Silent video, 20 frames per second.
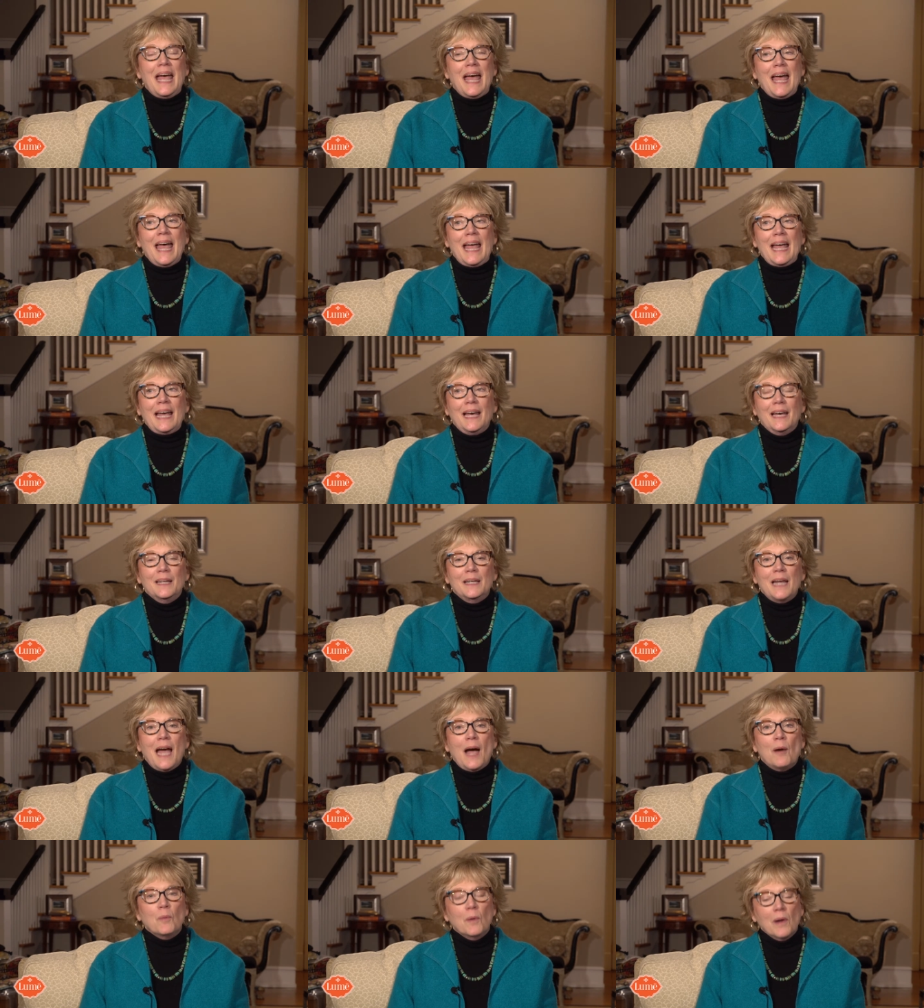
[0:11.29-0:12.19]

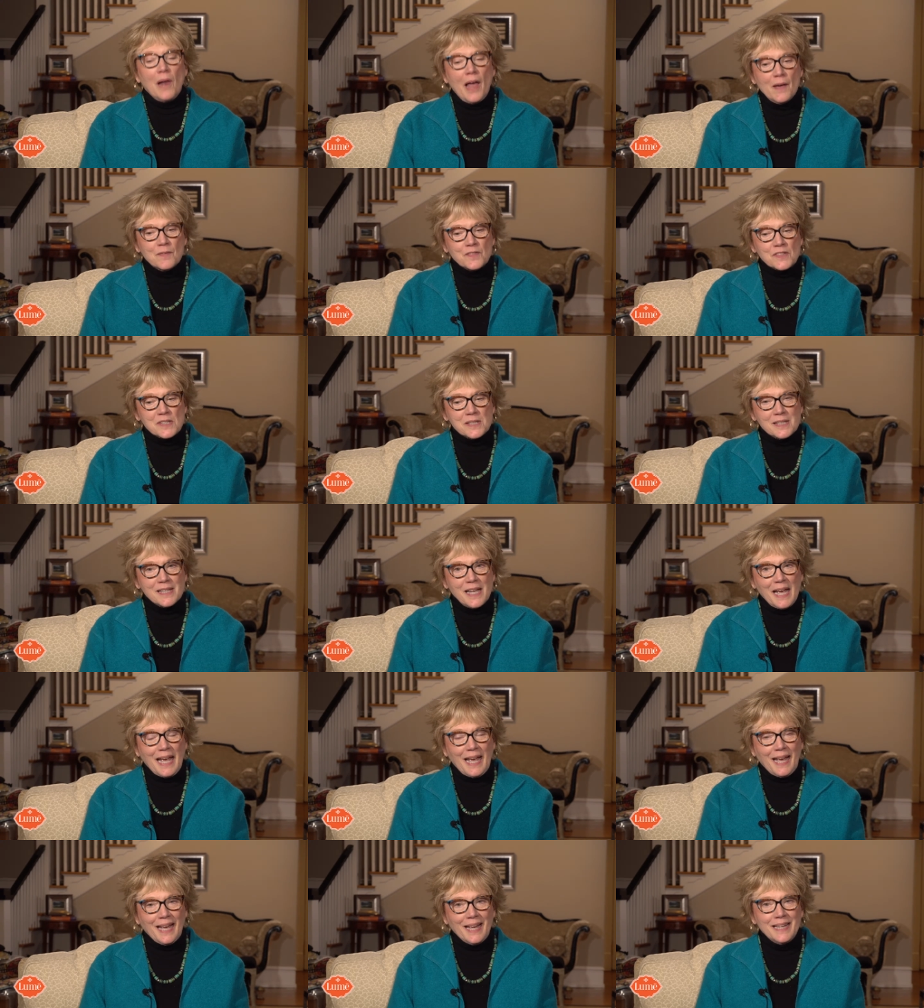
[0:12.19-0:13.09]
And I will have to
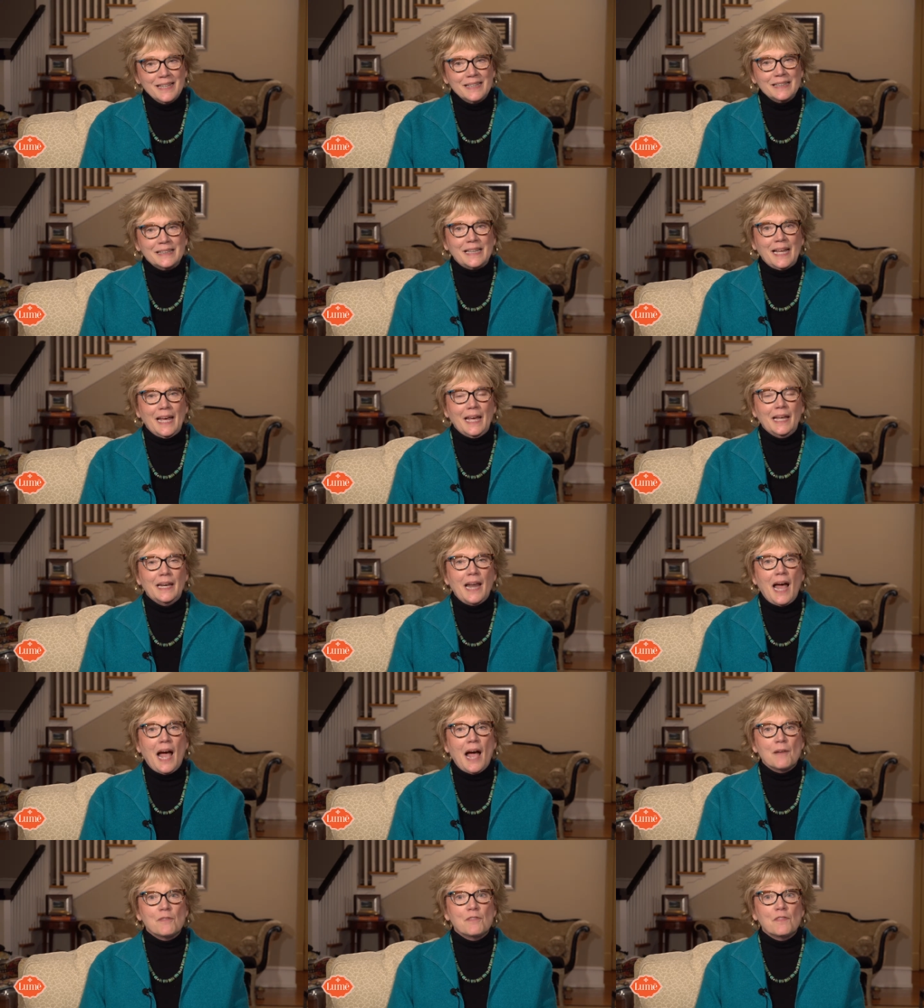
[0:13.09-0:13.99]
say that
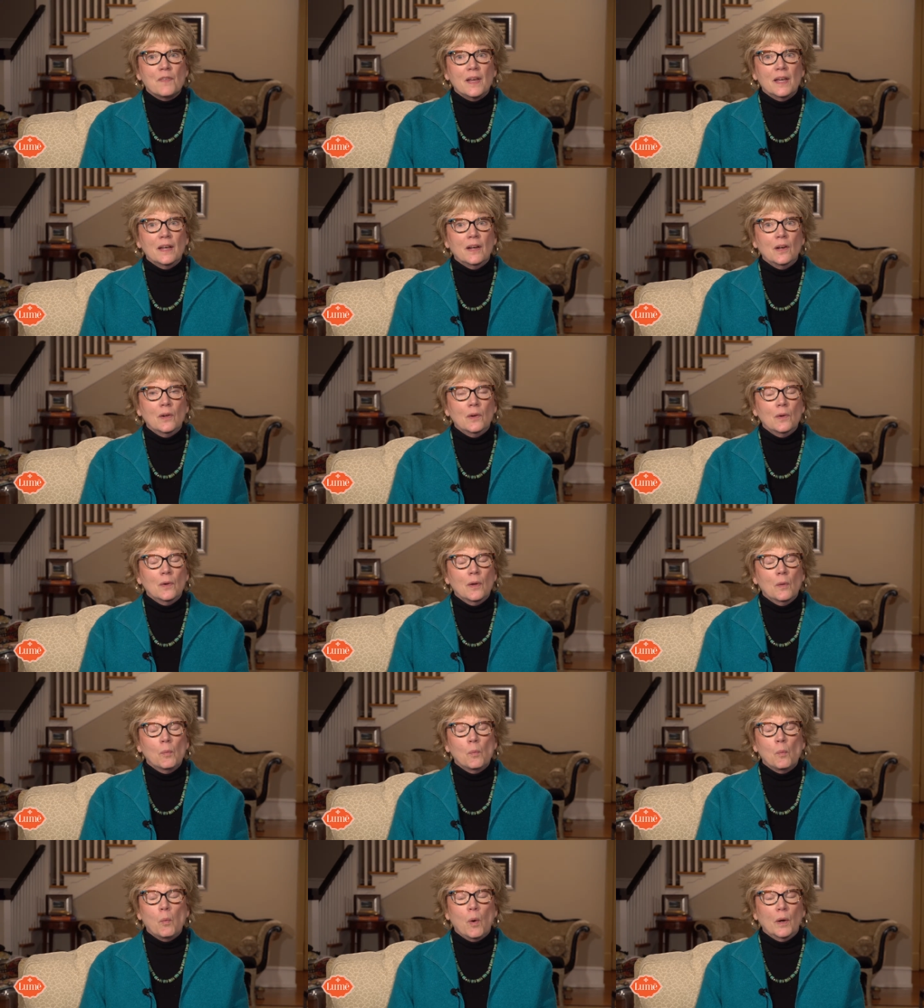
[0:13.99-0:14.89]
I feel
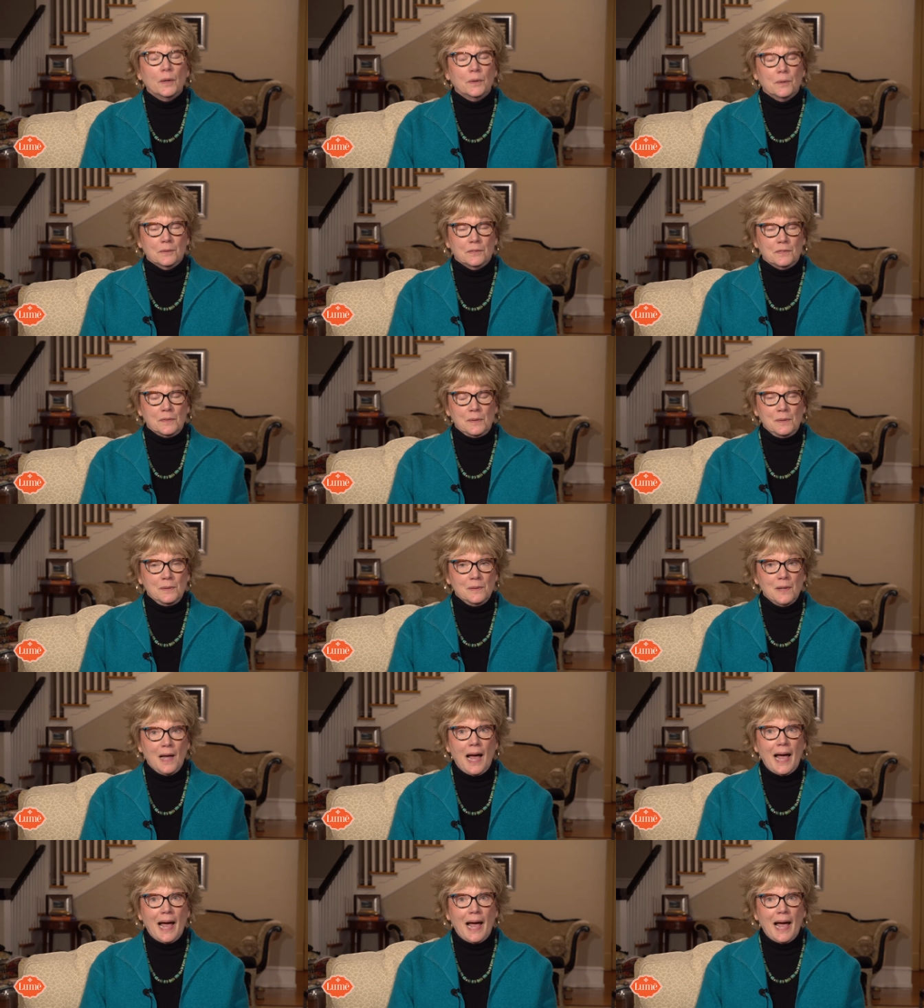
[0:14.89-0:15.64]
wonderful.